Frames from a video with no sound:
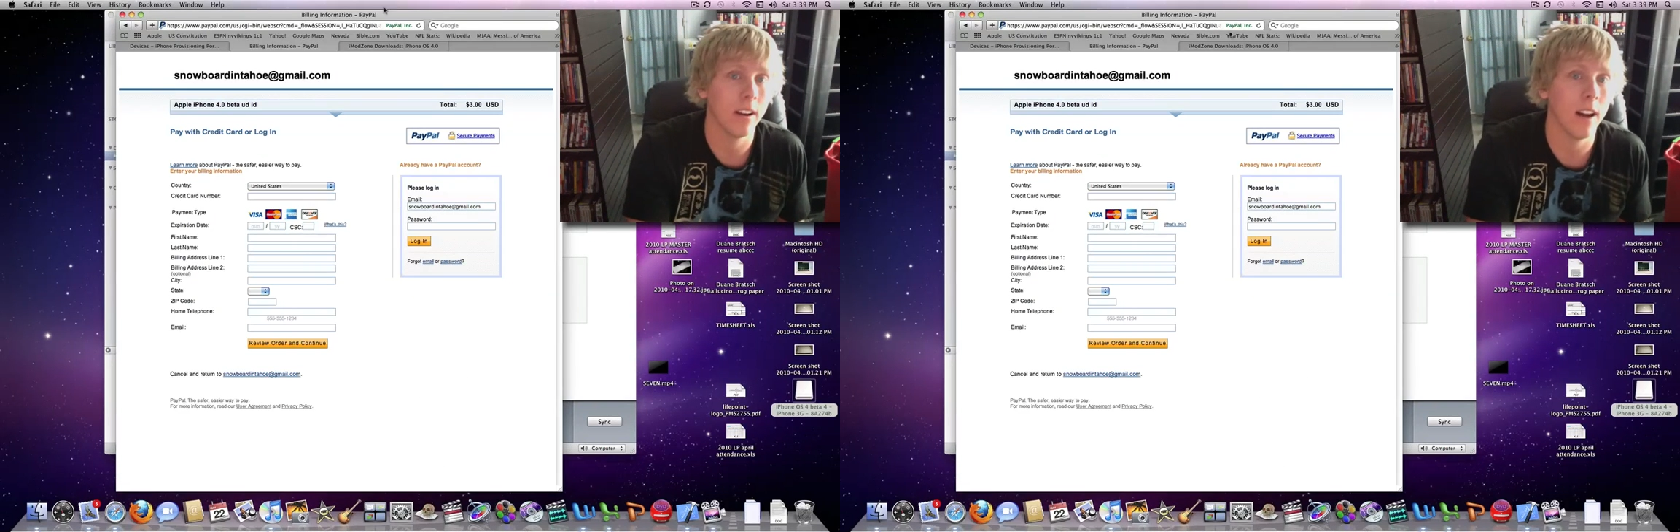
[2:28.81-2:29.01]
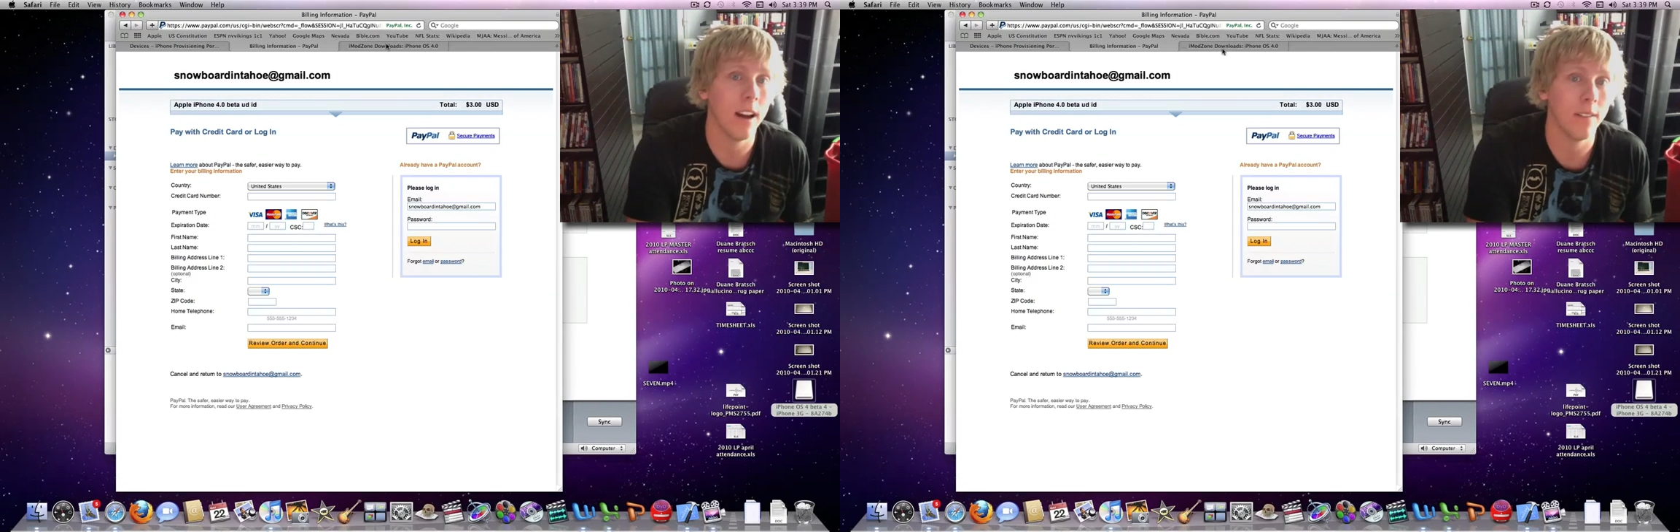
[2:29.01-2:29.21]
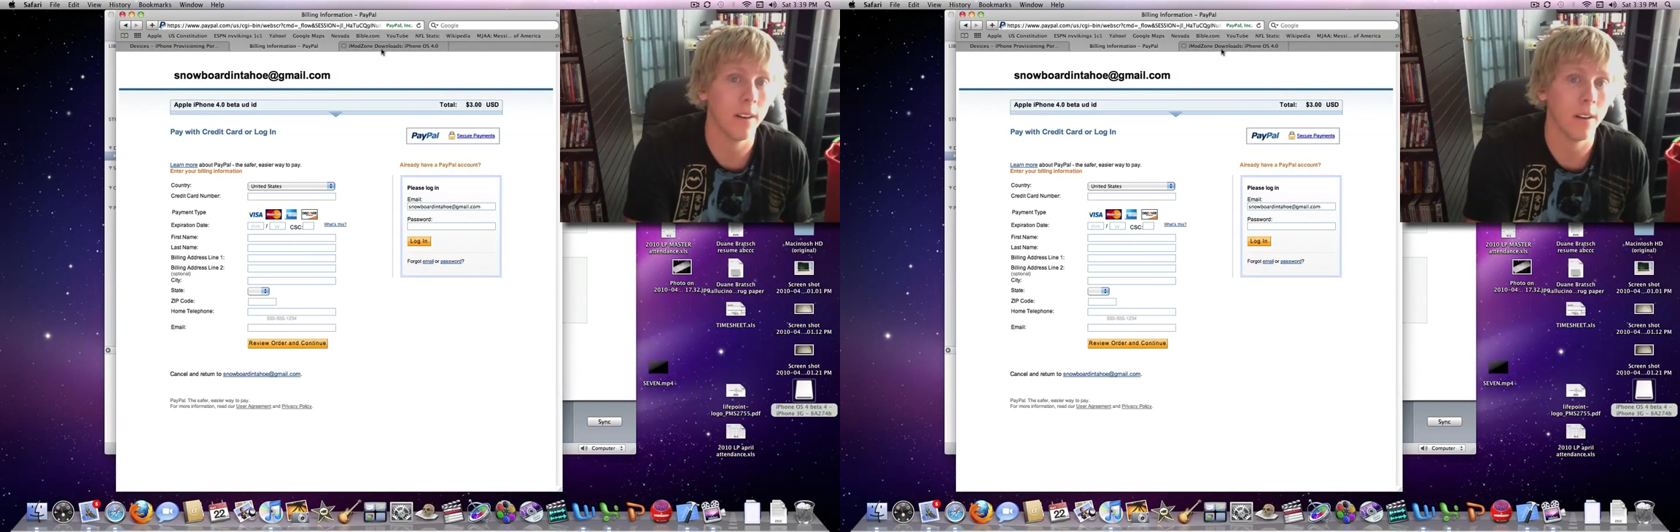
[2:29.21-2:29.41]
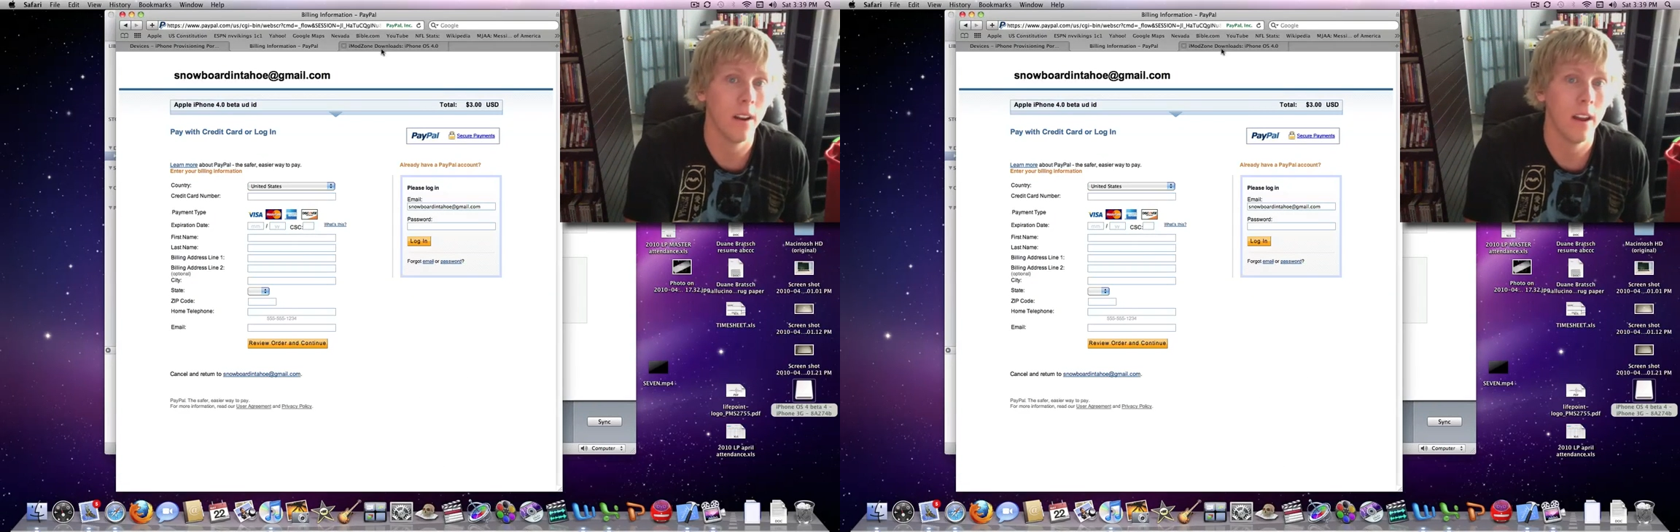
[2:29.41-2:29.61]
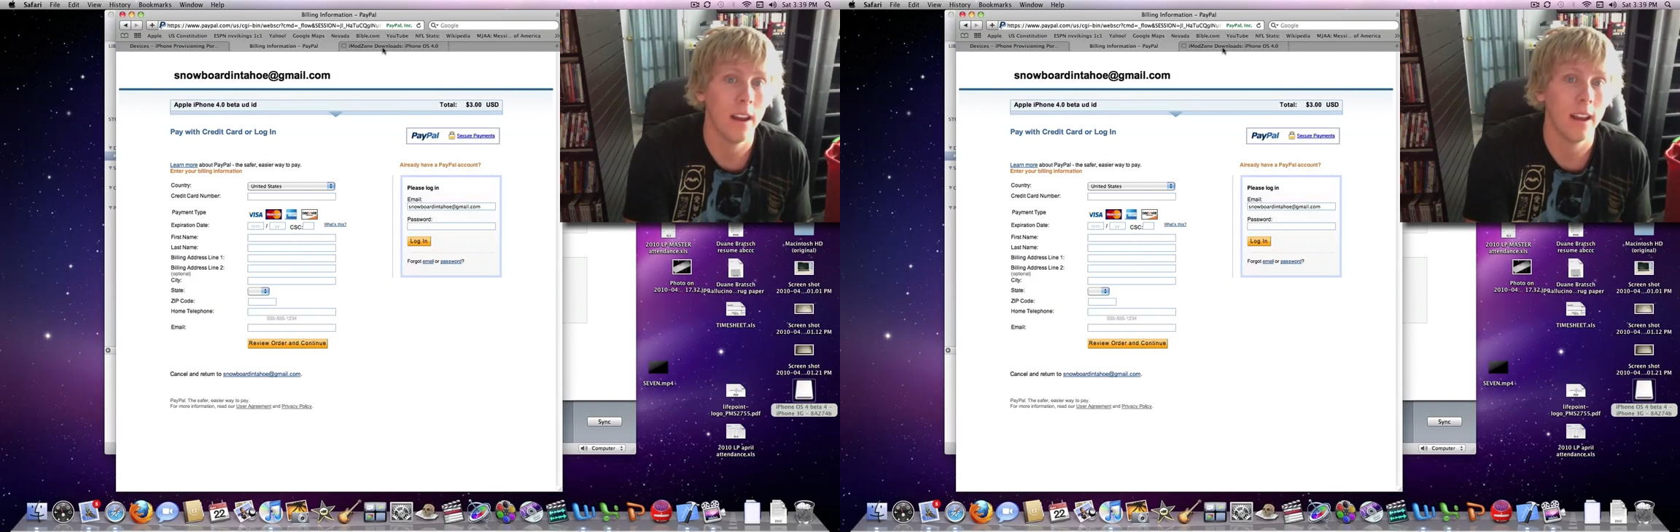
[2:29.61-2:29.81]
your iPhone.
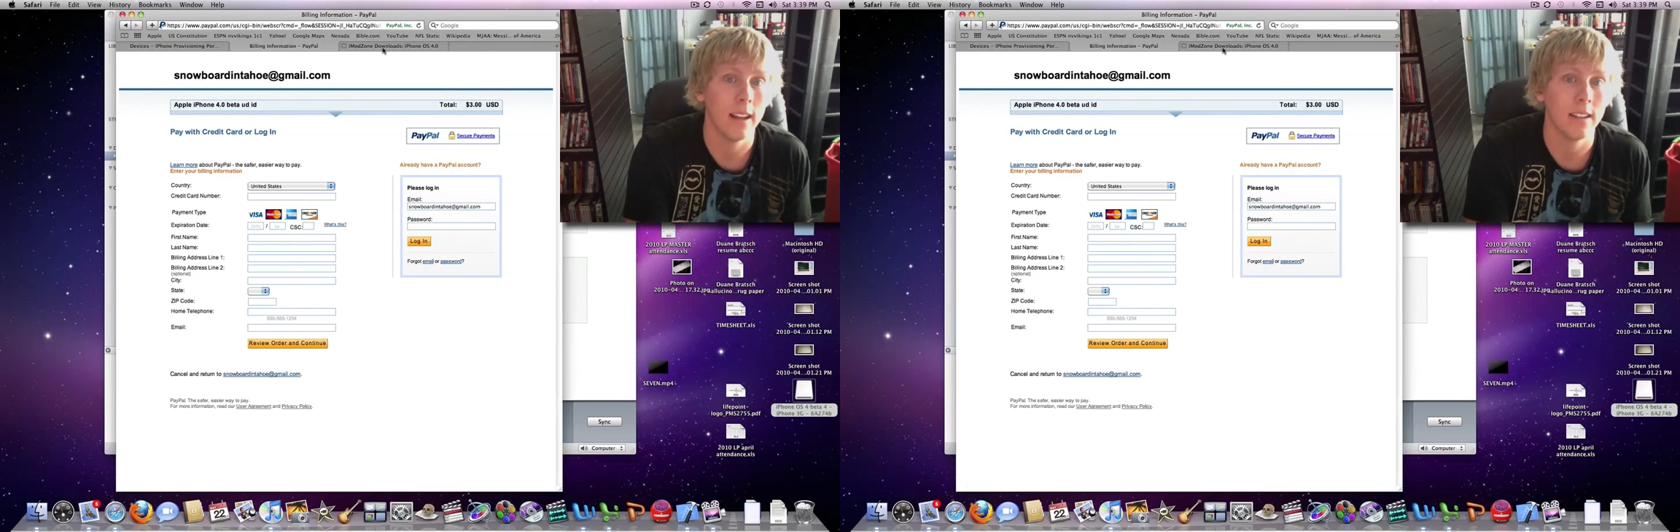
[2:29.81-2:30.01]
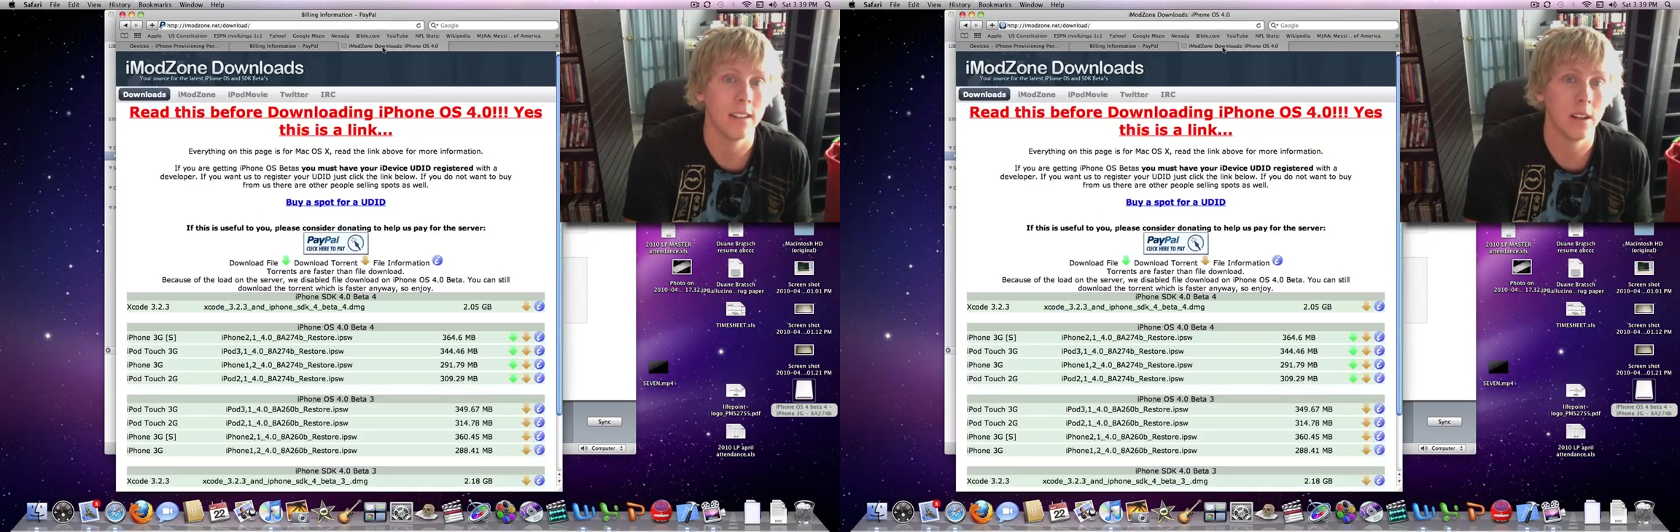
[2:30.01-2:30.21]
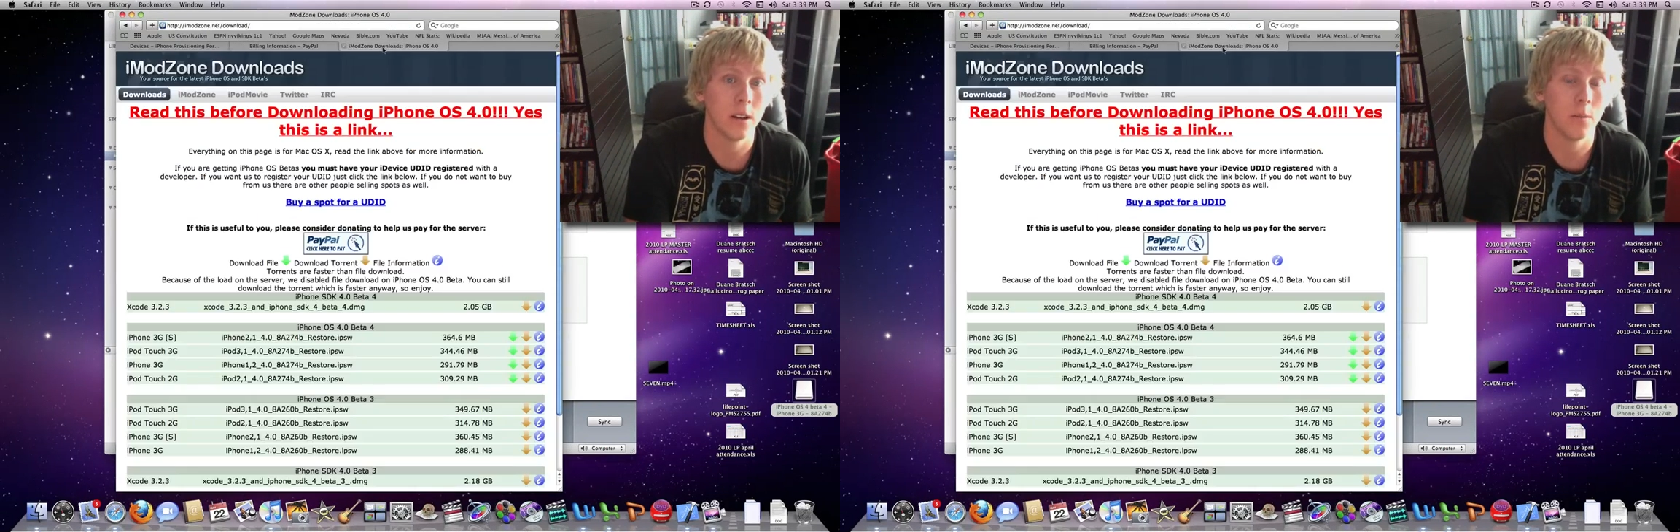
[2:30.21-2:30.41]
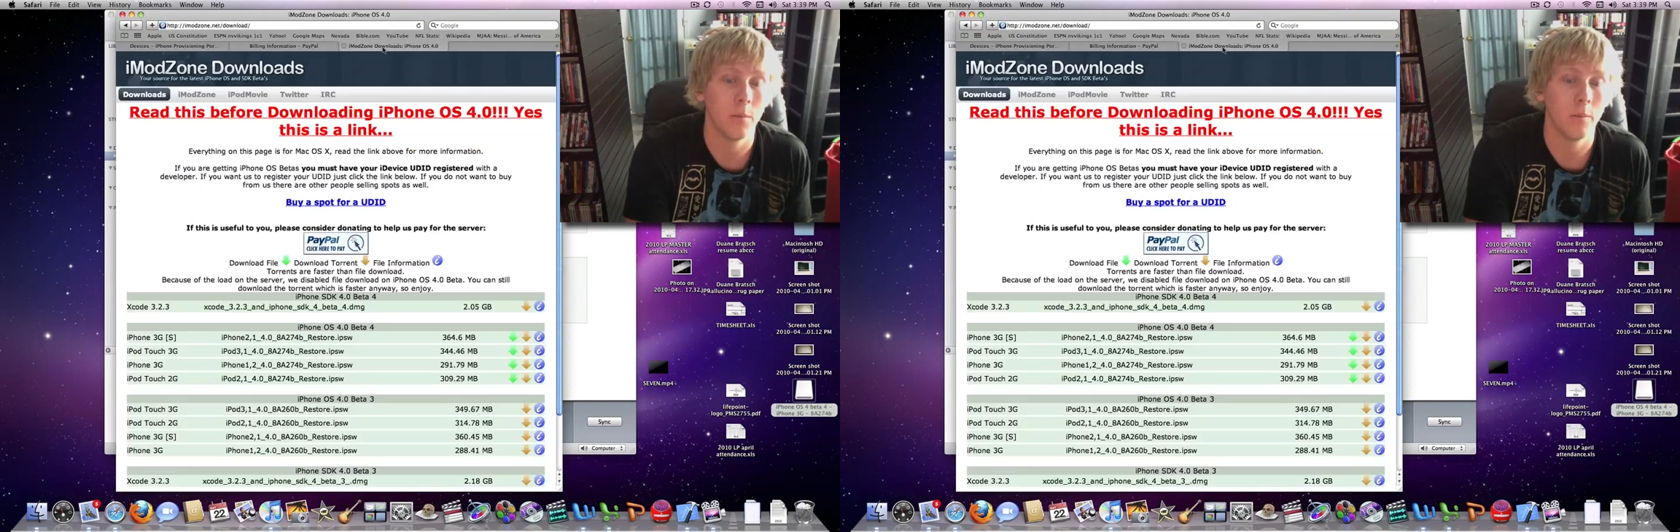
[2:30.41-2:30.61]
And so,